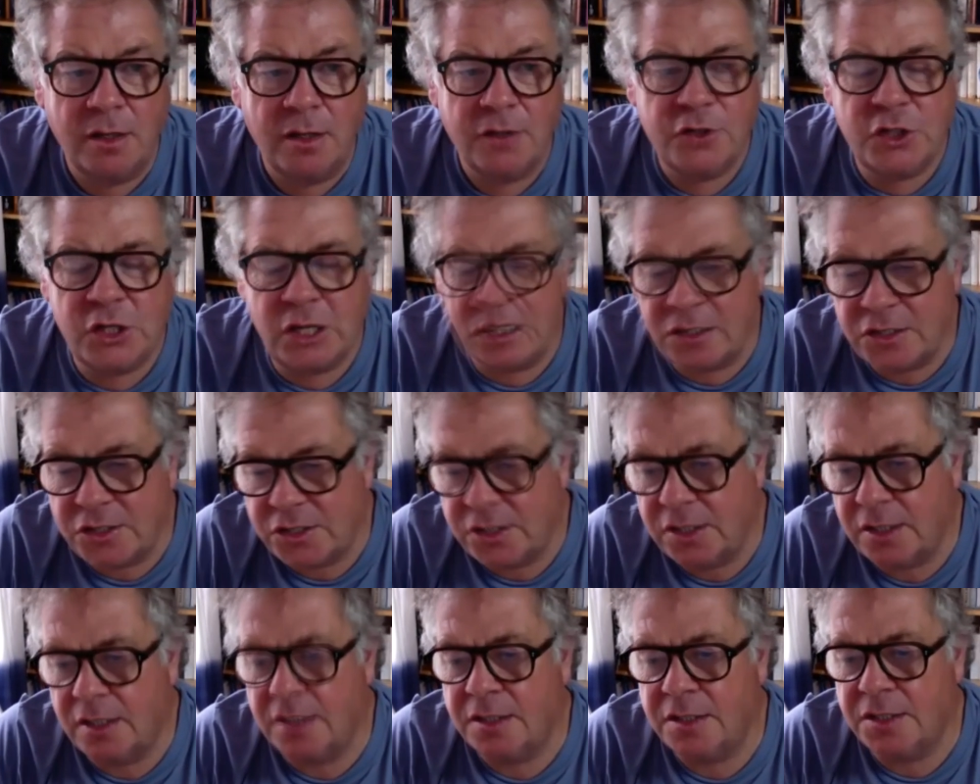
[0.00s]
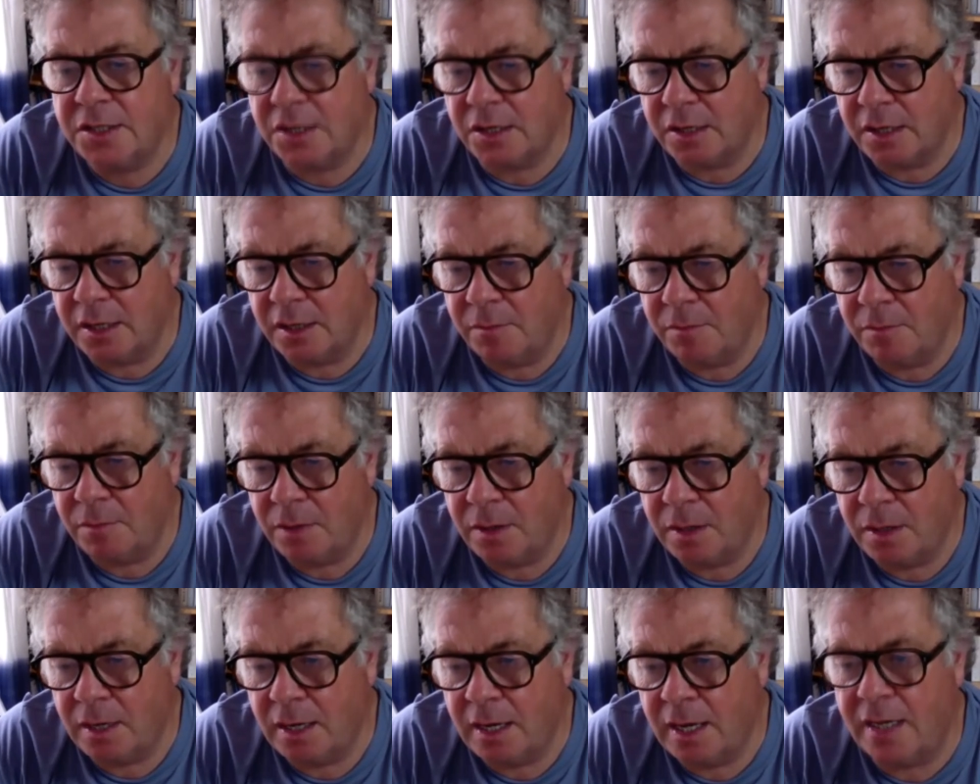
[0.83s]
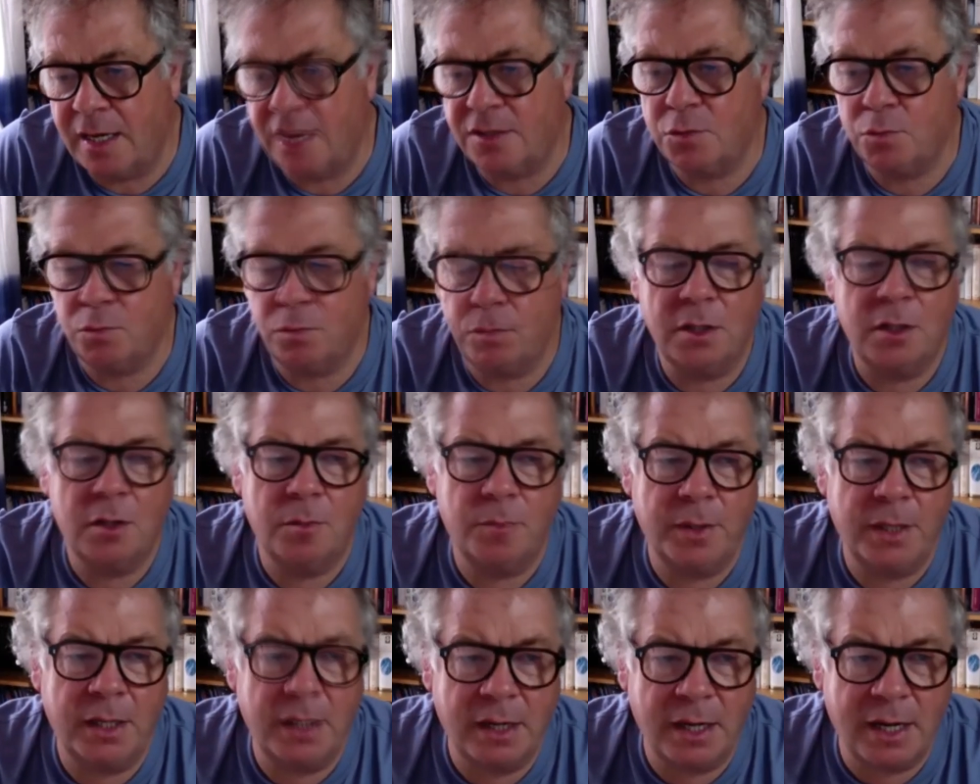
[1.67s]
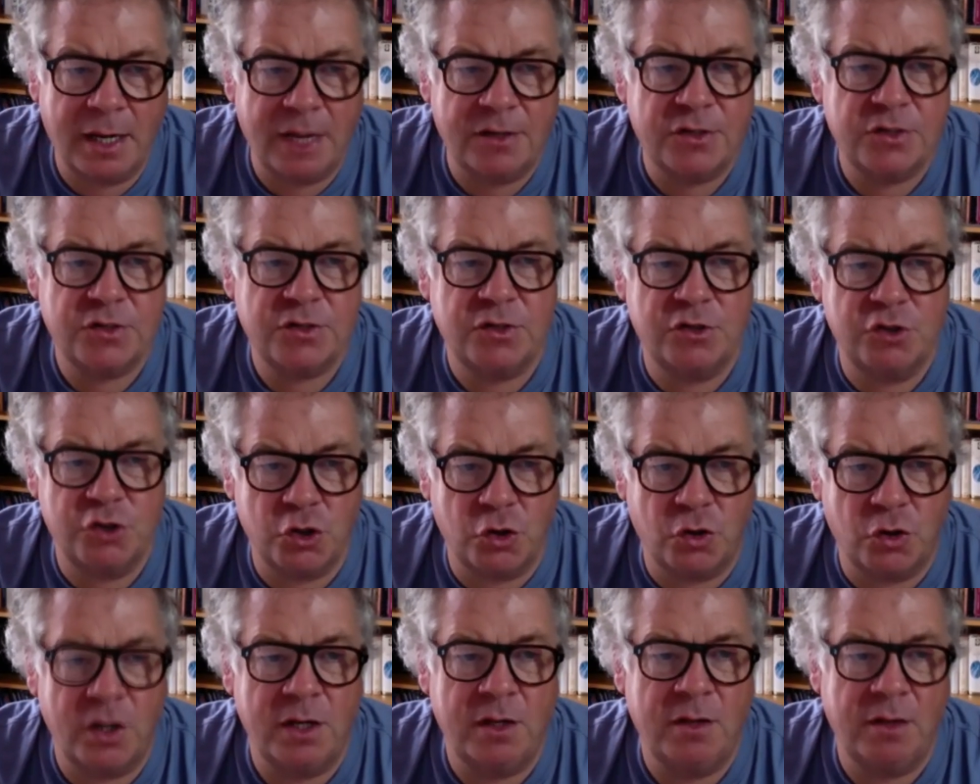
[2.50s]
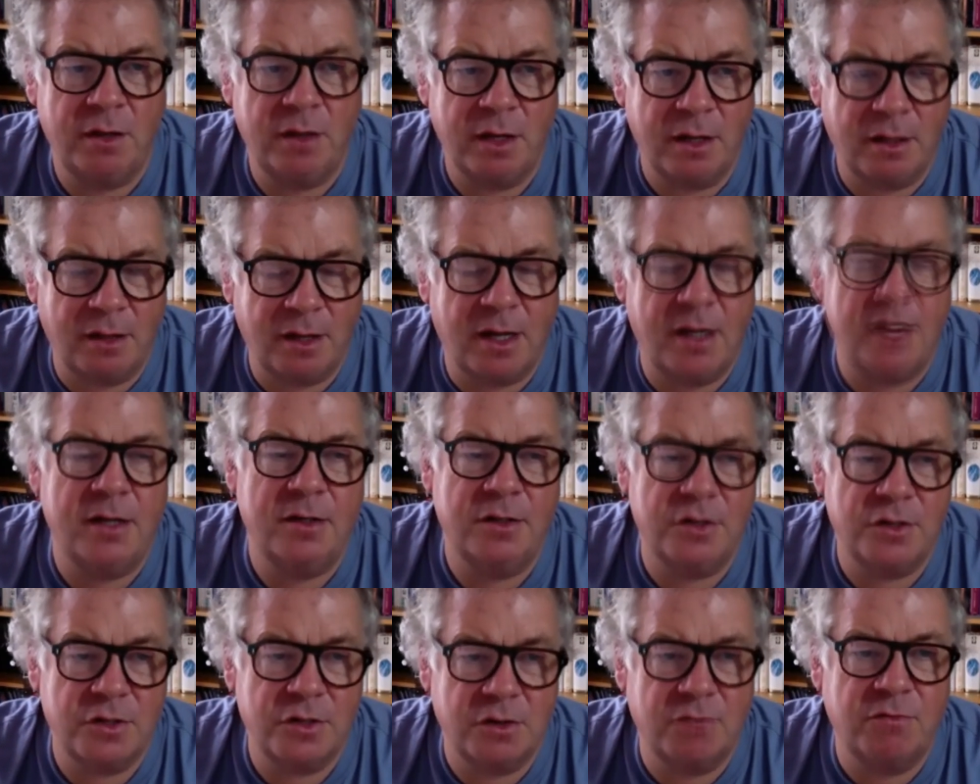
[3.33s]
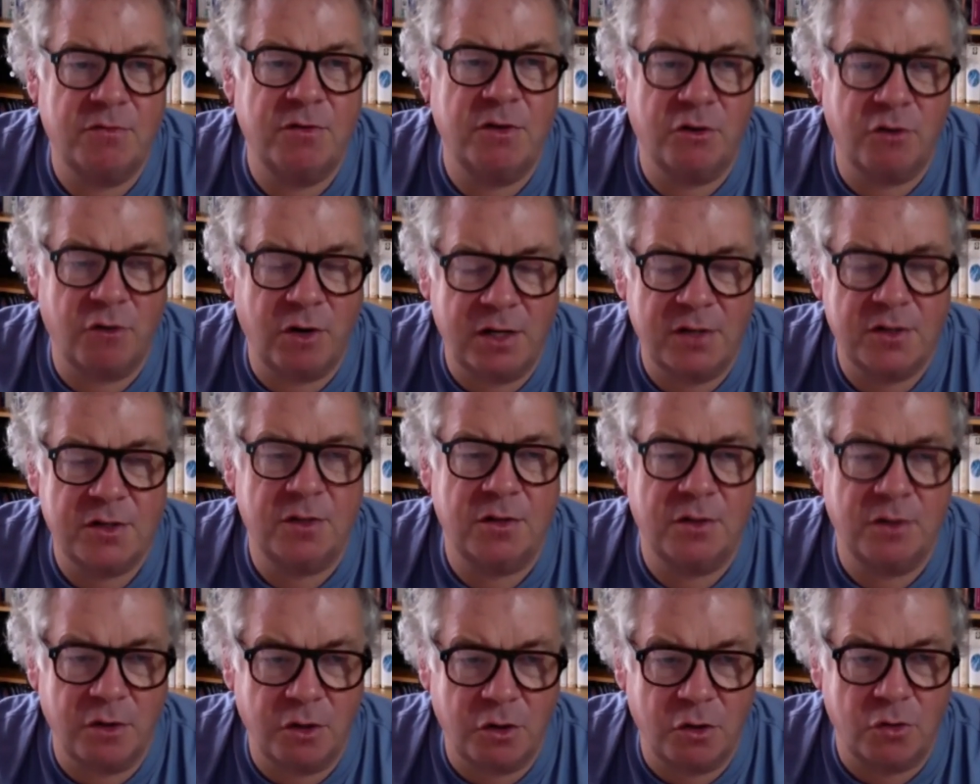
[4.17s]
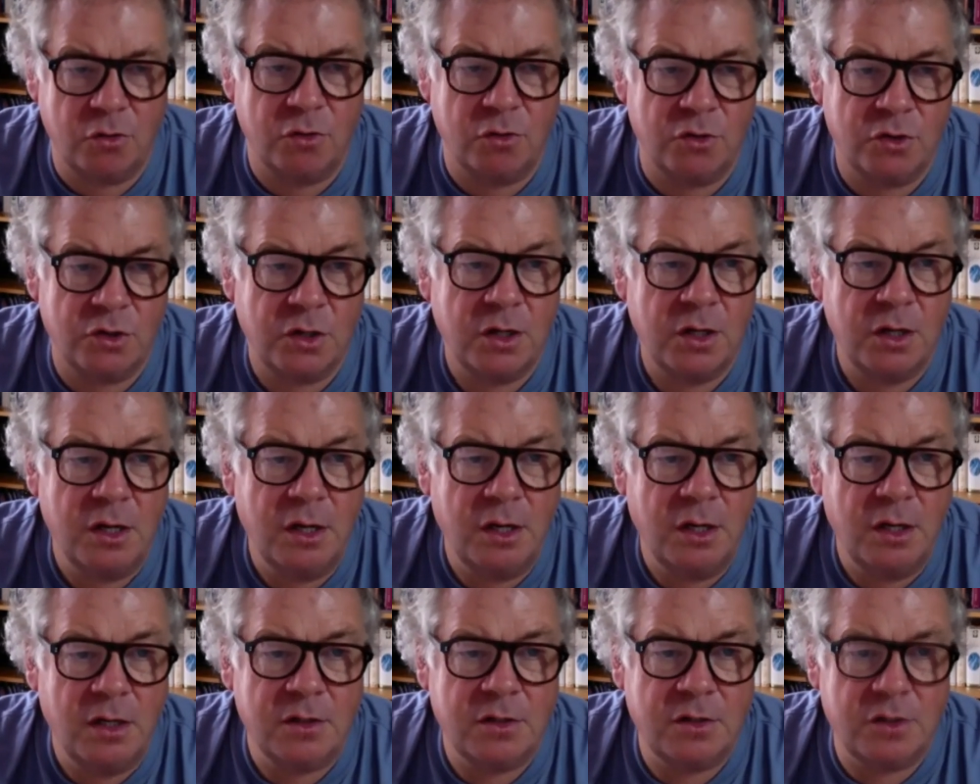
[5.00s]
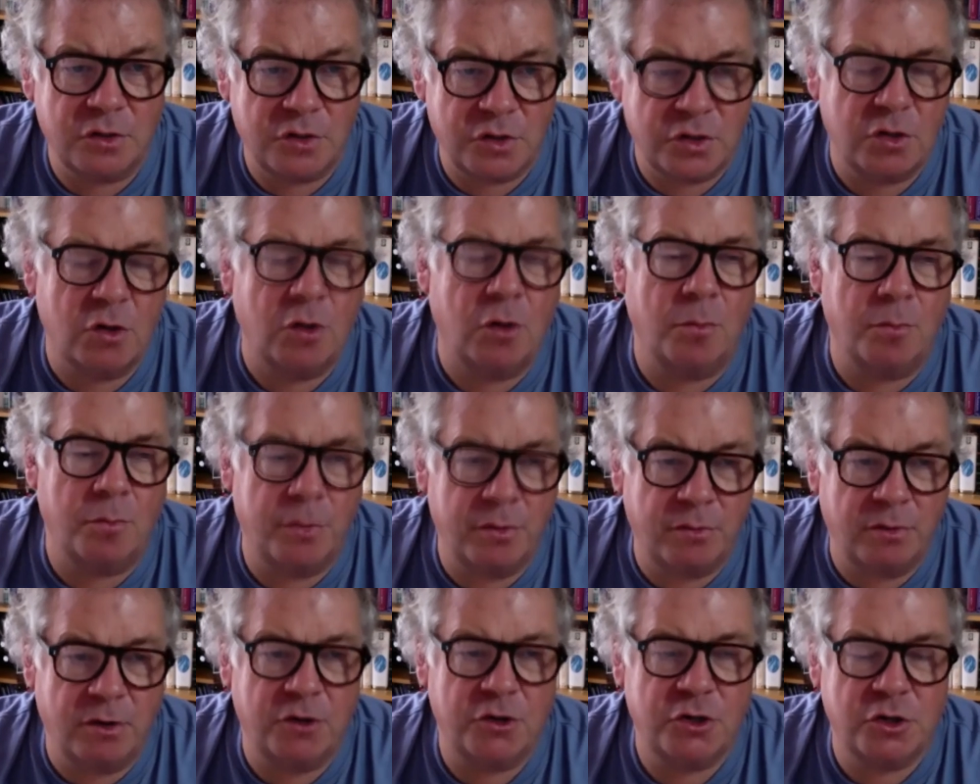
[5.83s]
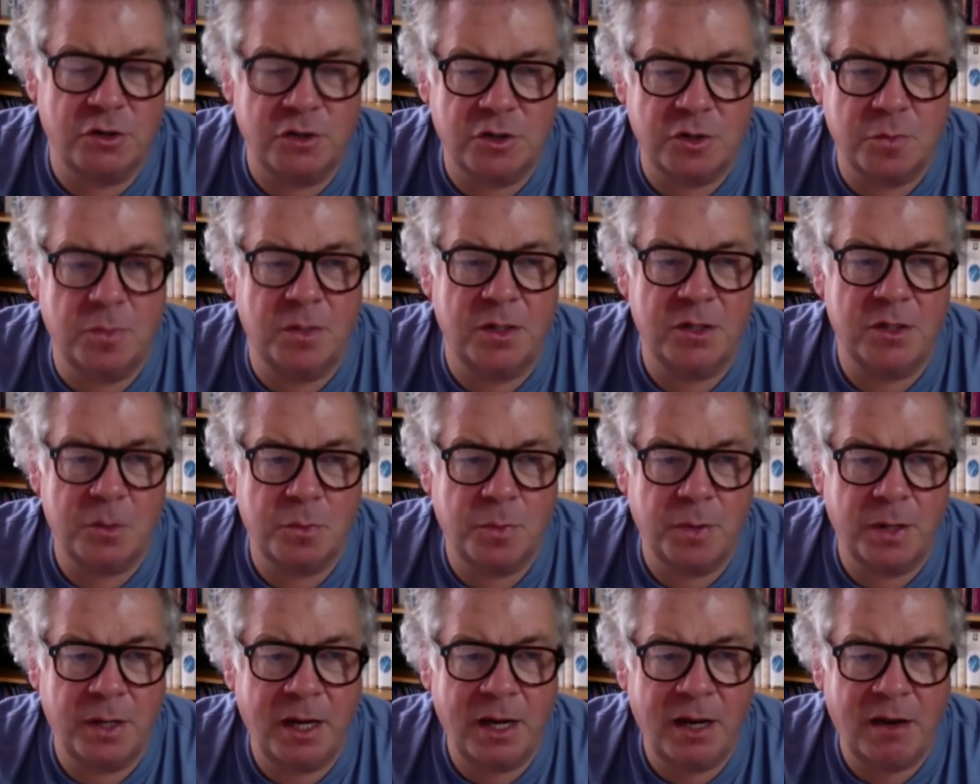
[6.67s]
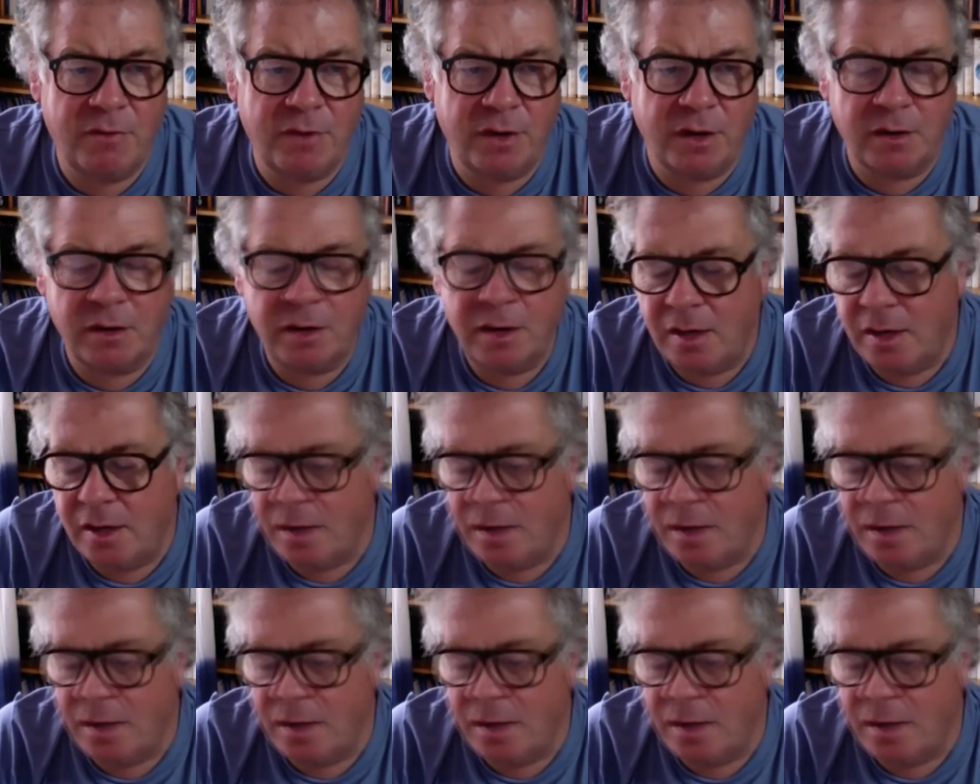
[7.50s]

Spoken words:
just at a time as we are being asked to join the alliance of the great and the good to stop the Russians misbehaving.